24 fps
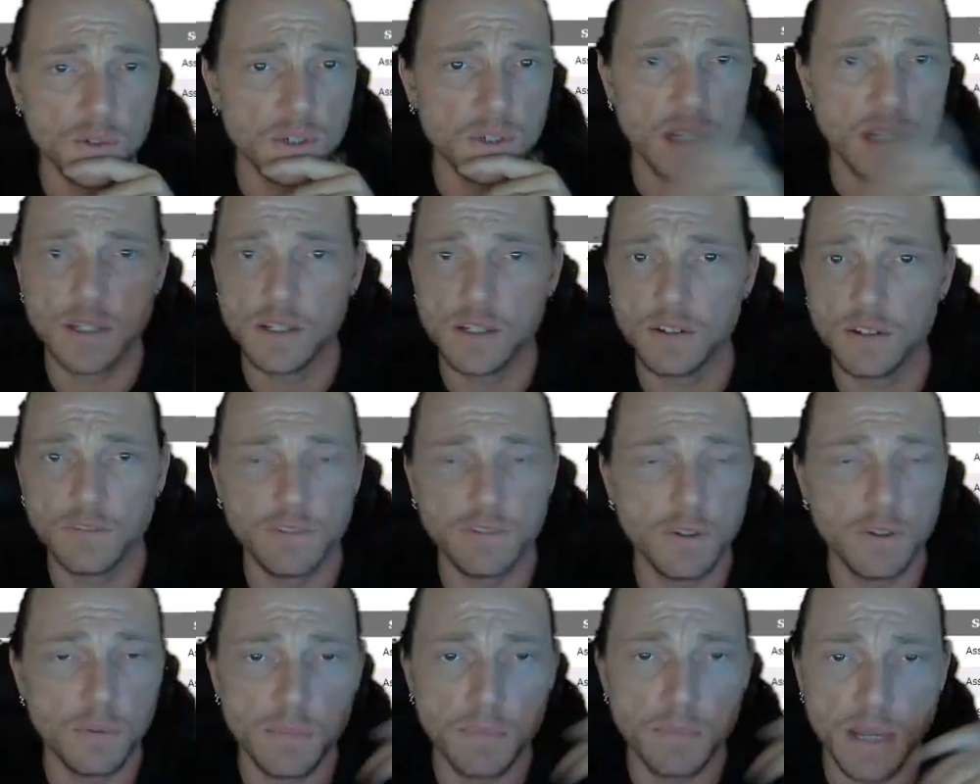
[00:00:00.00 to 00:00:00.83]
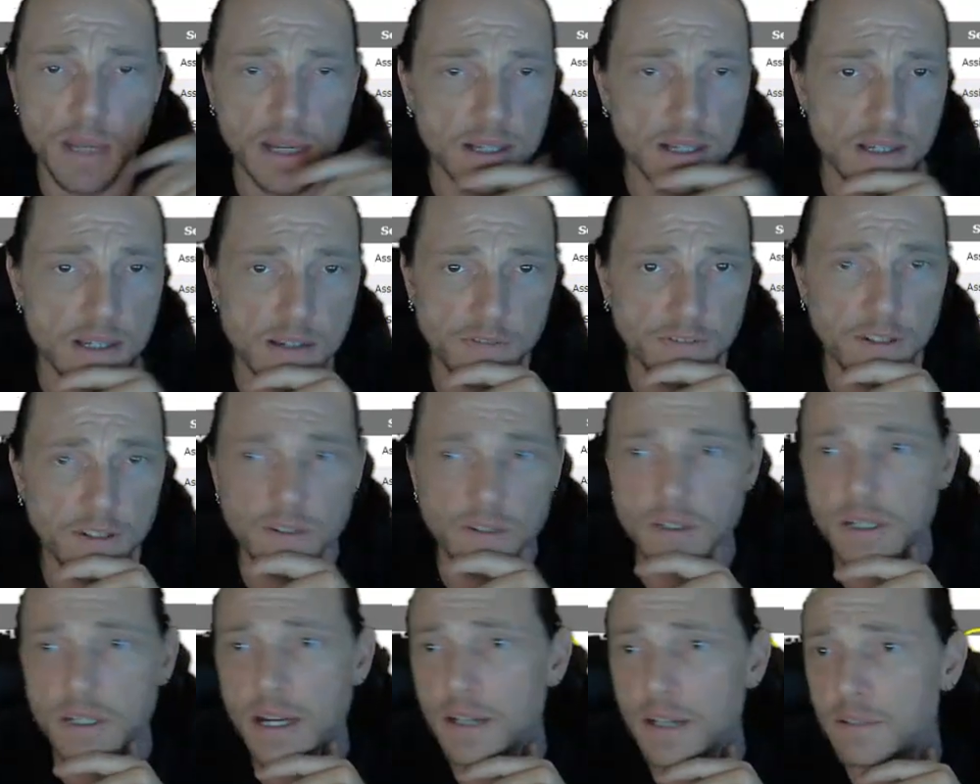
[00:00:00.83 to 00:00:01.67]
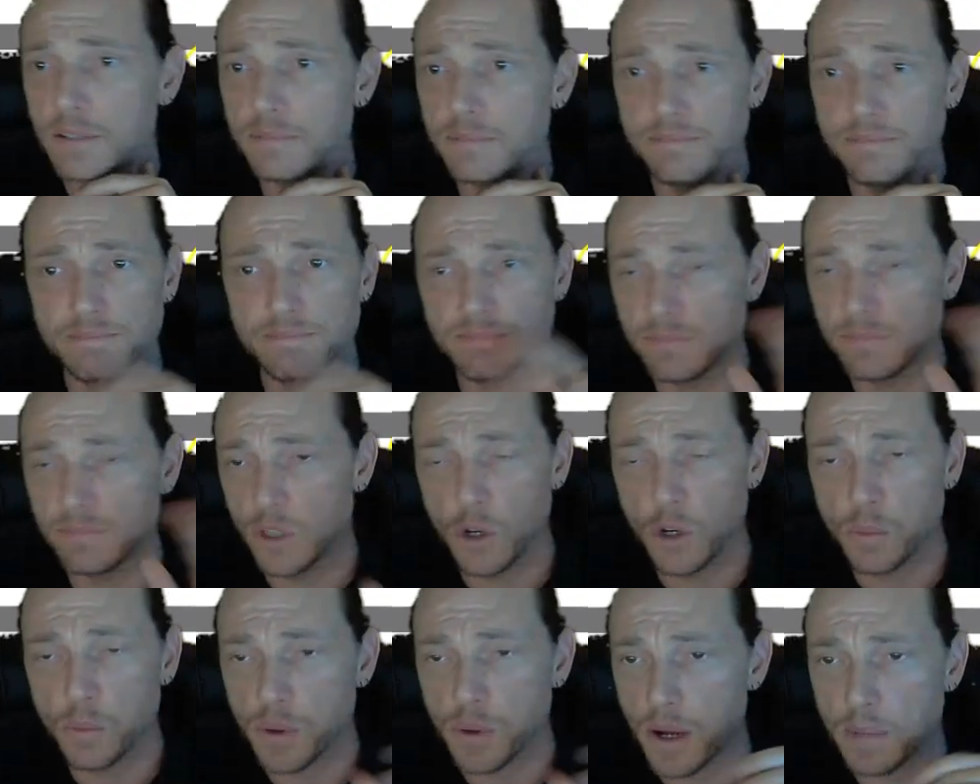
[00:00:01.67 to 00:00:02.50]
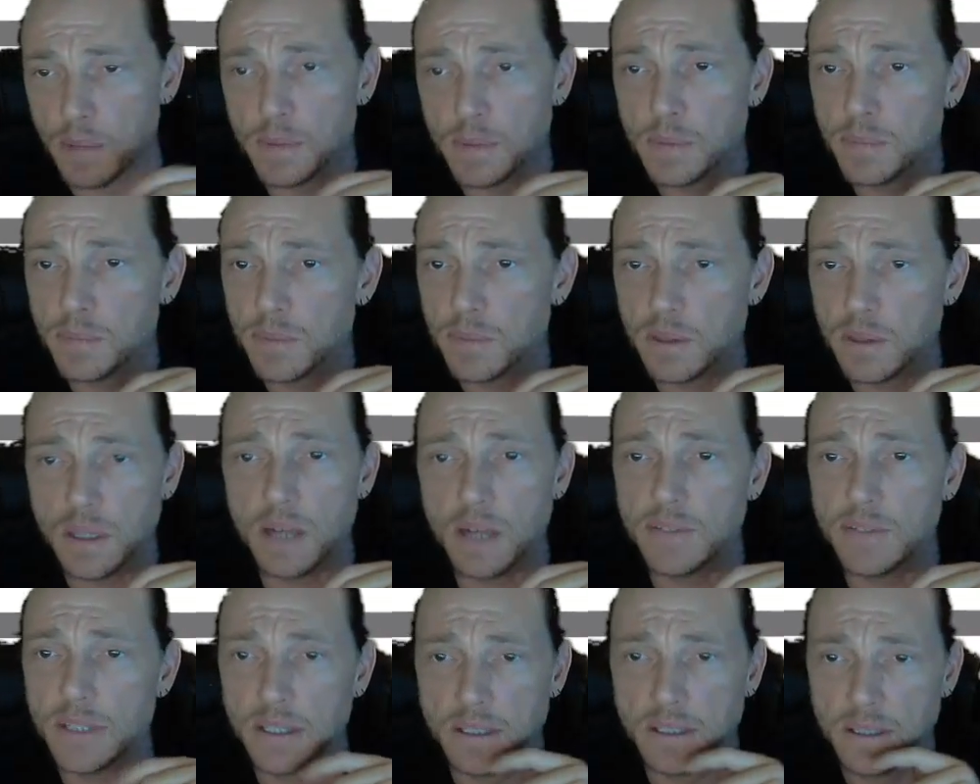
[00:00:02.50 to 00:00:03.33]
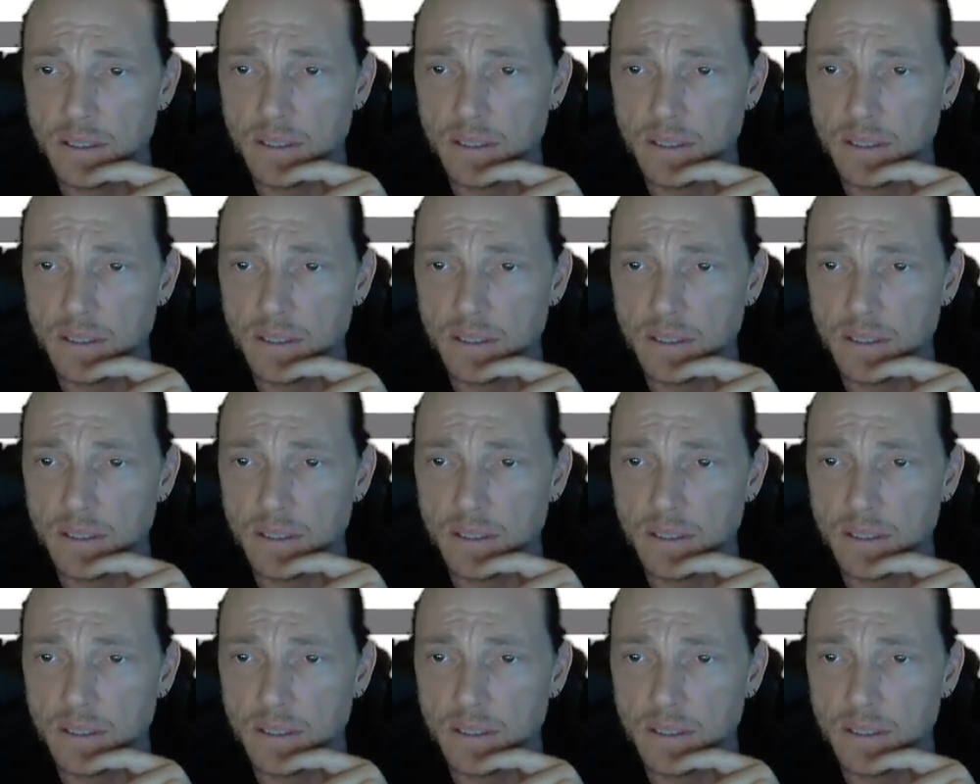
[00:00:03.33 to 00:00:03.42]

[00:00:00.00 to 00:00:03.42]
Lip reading: takes you a few minutes to figure it out. No problem. Love it.